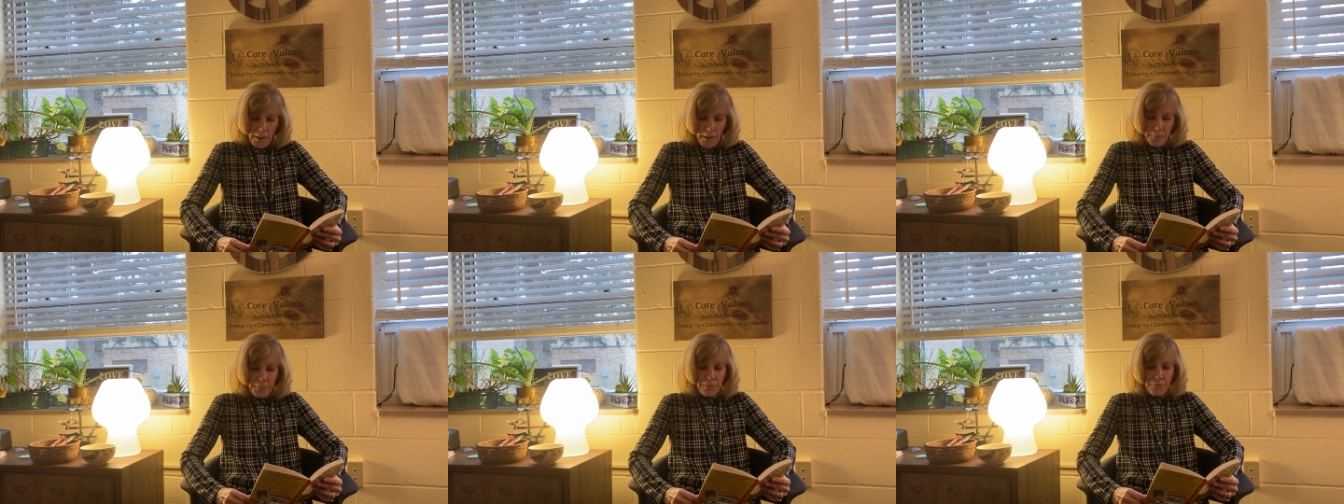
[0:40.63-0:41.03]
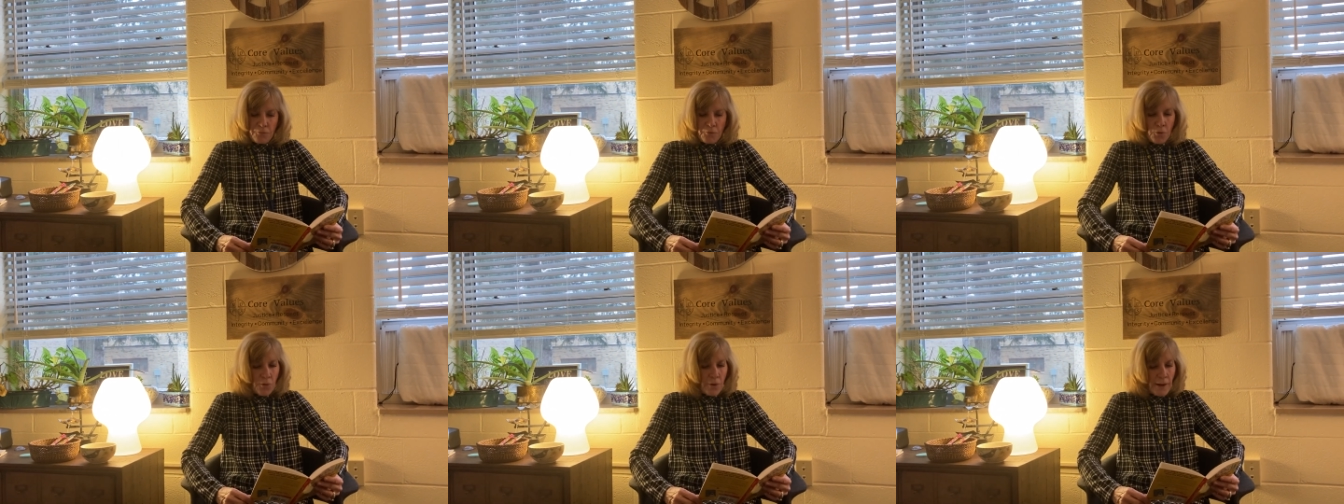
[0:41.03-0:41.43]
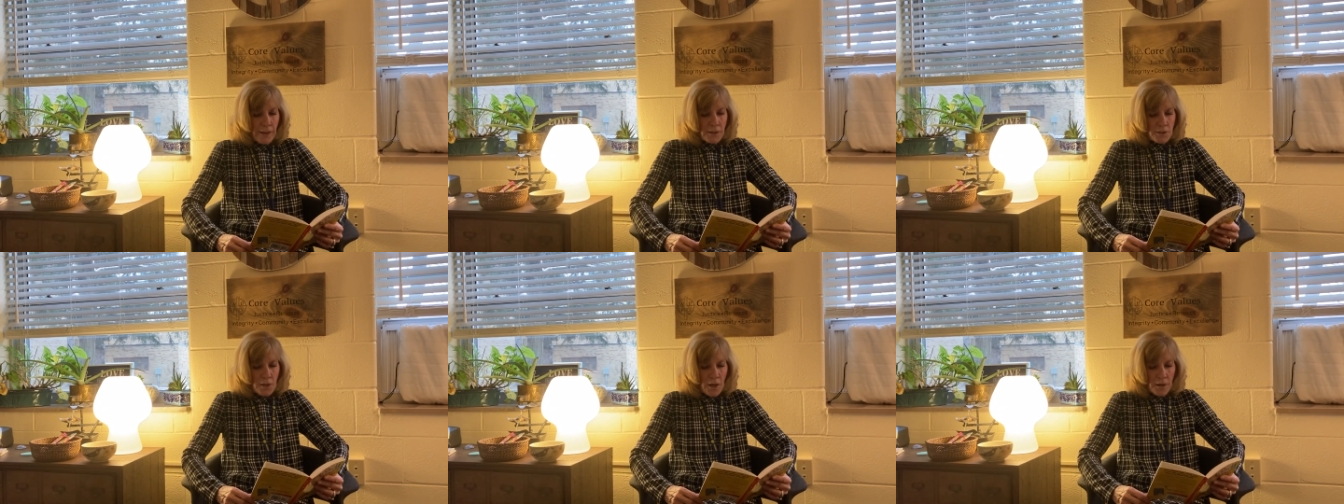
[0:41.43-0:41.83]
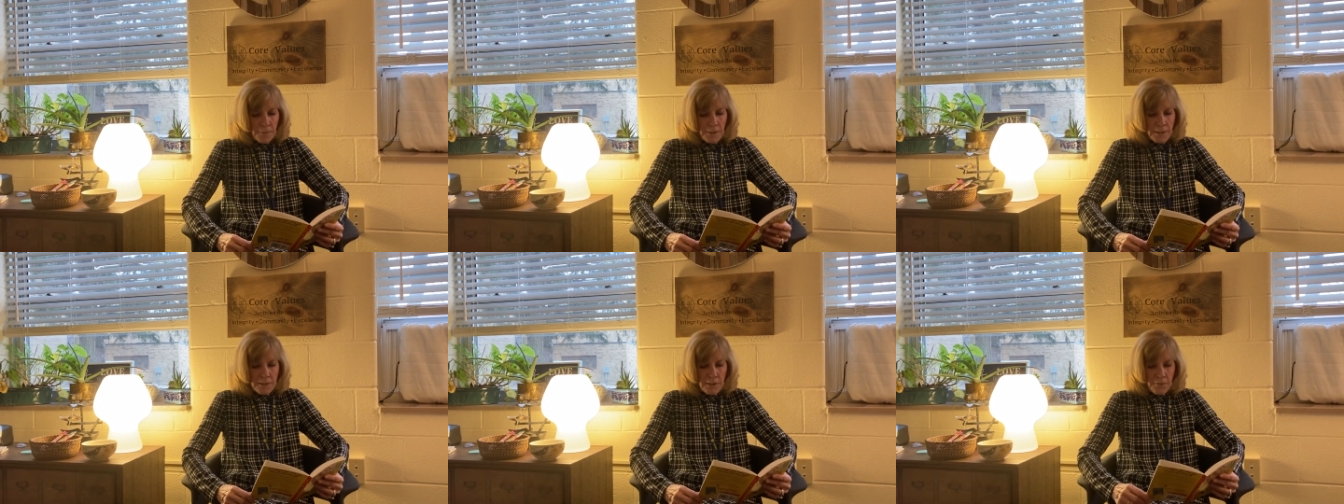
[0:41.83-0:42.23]
Before I can talk
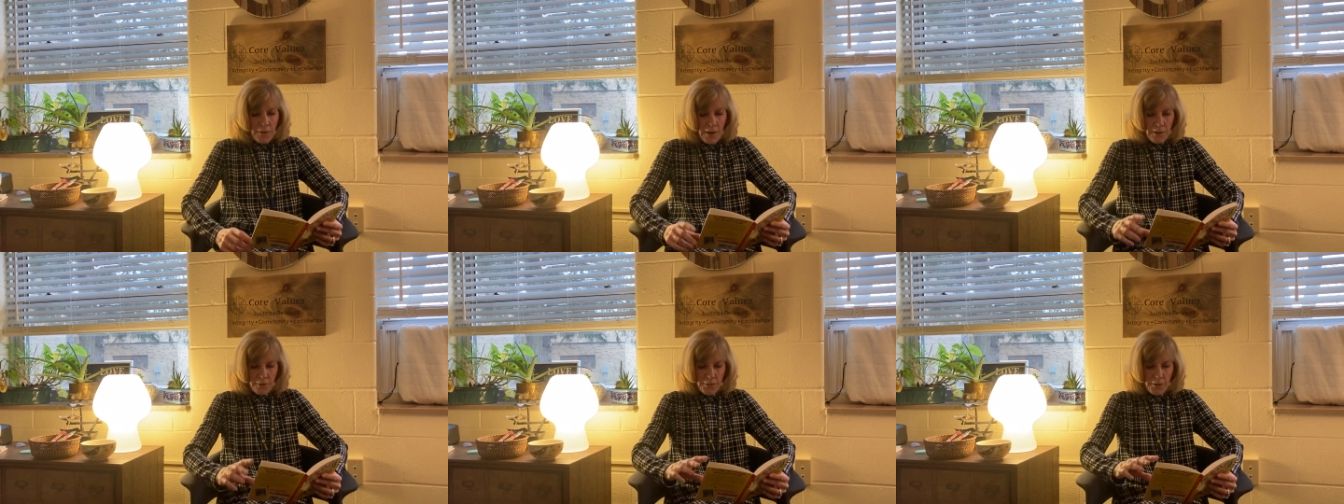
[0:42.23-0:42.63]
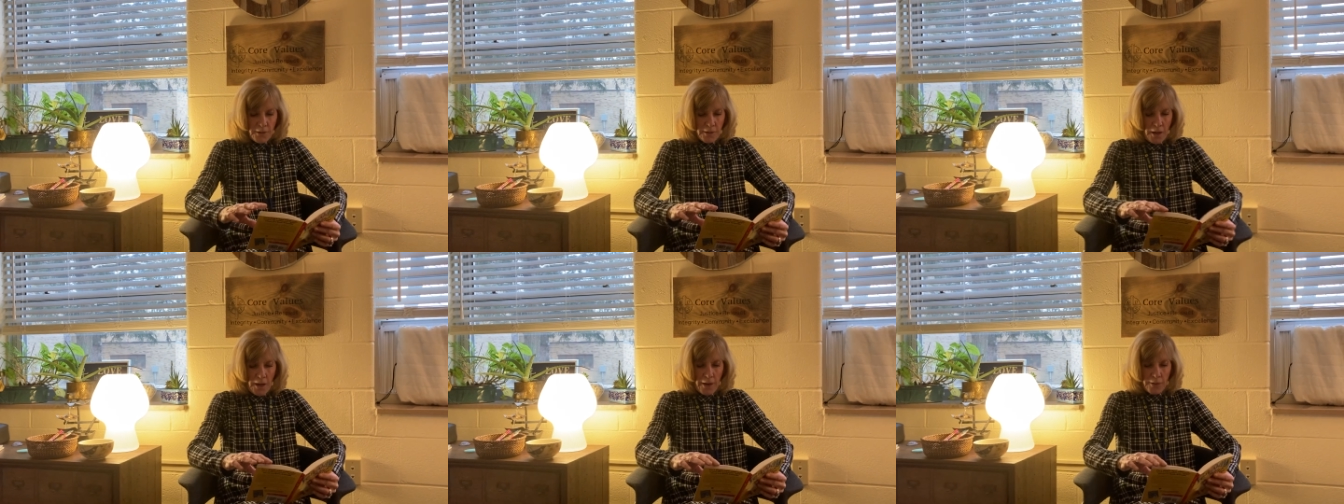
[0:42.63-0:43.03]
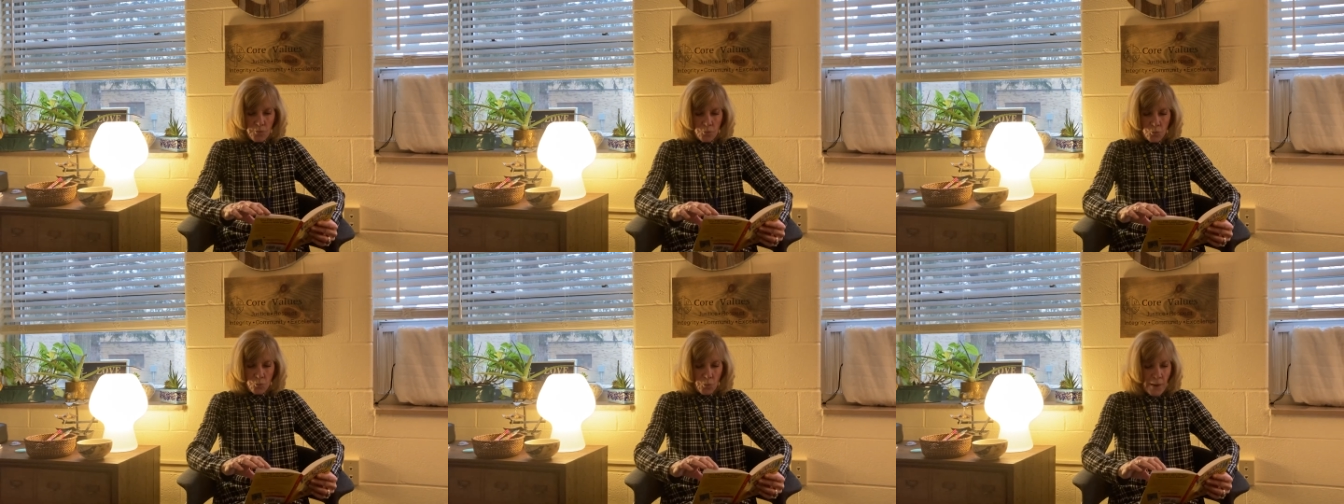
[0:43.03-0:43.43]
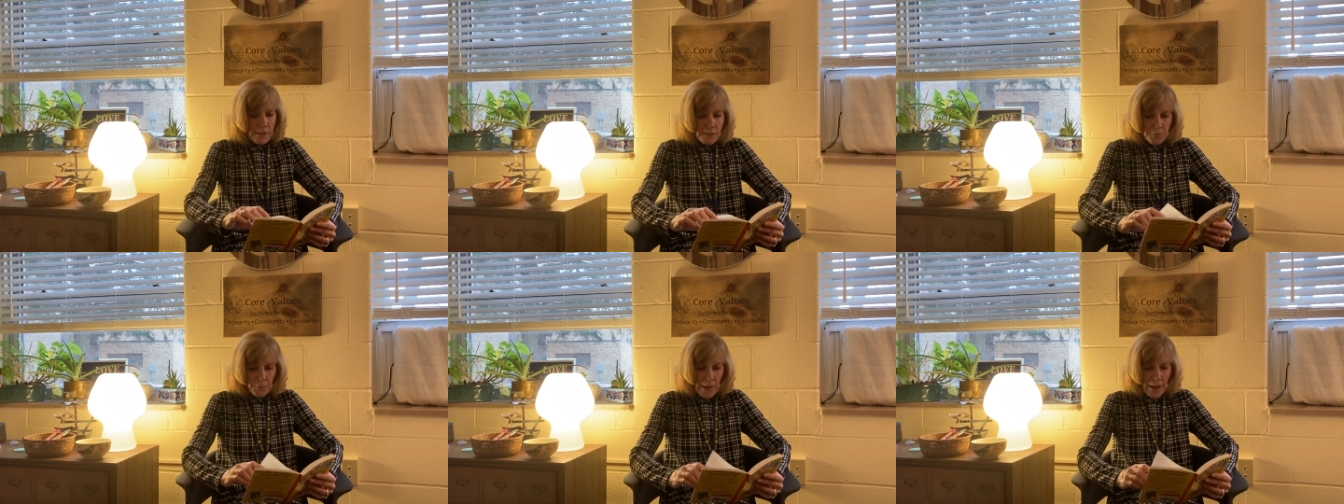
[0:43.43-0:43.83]
myself out of it, I
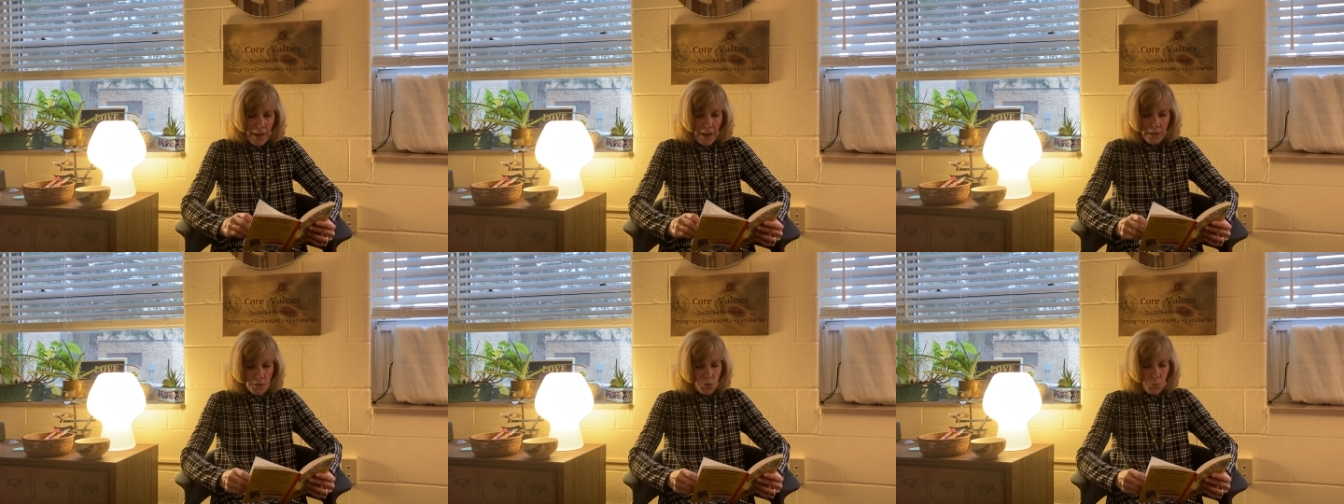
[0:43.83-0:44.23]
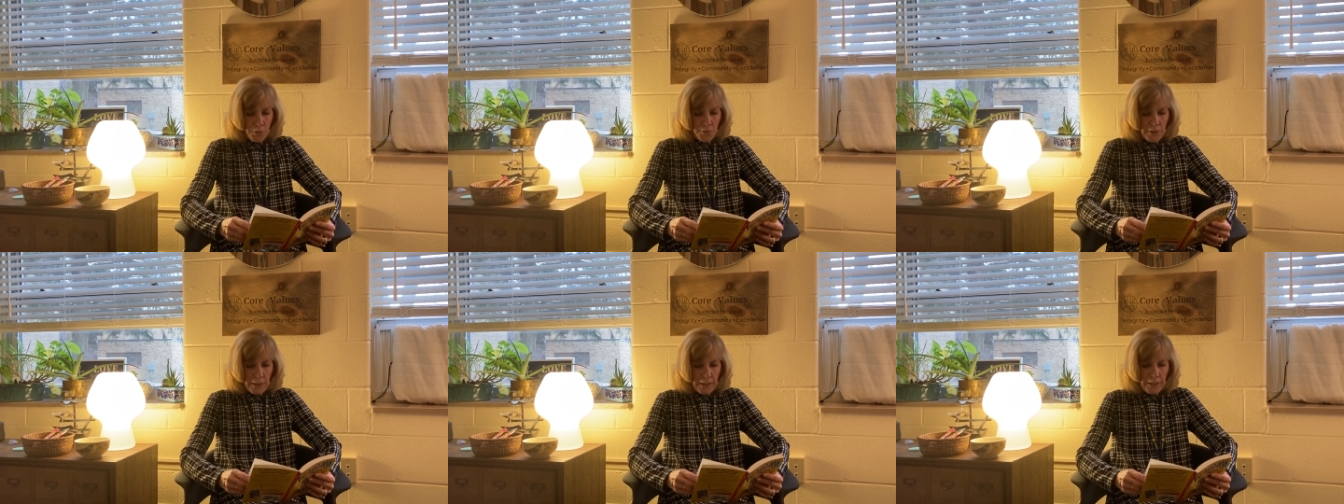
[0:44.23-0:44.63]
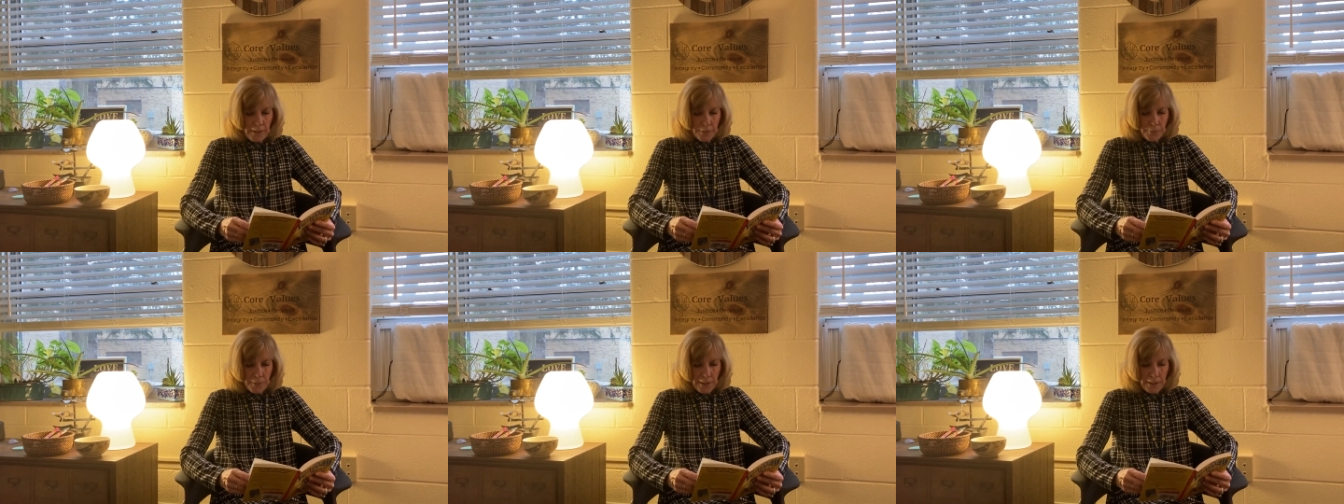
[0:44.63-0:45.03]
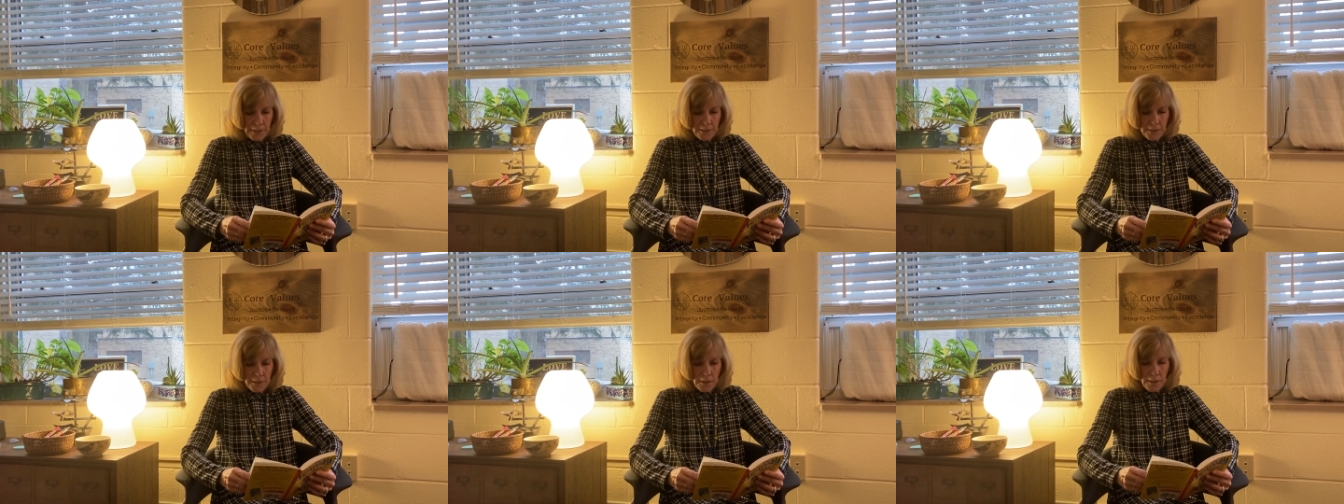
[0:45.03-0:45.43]
race back toward the eating
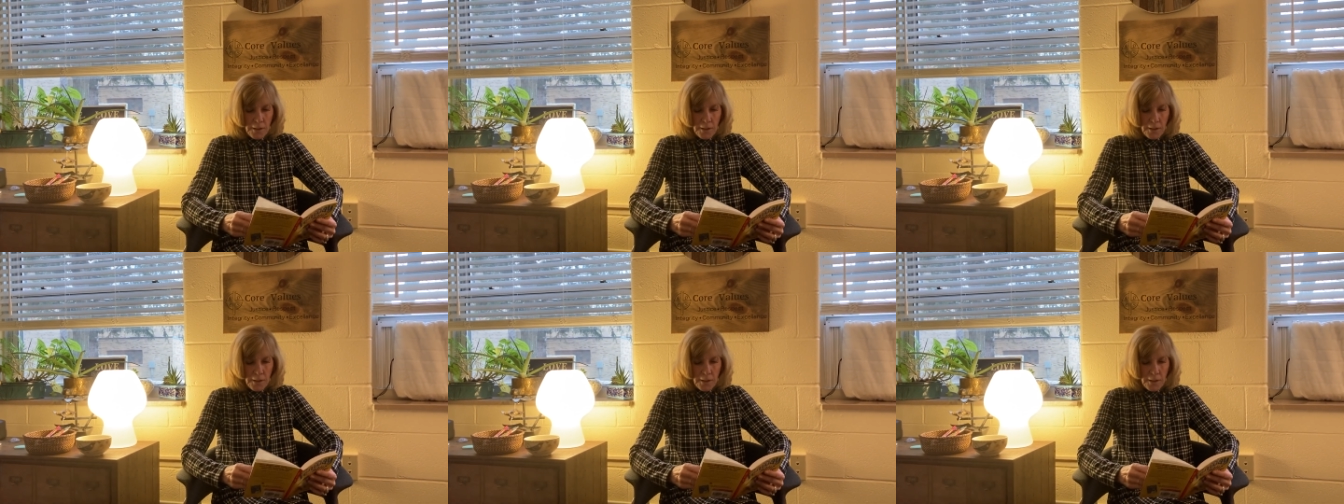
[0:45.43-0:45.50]
place.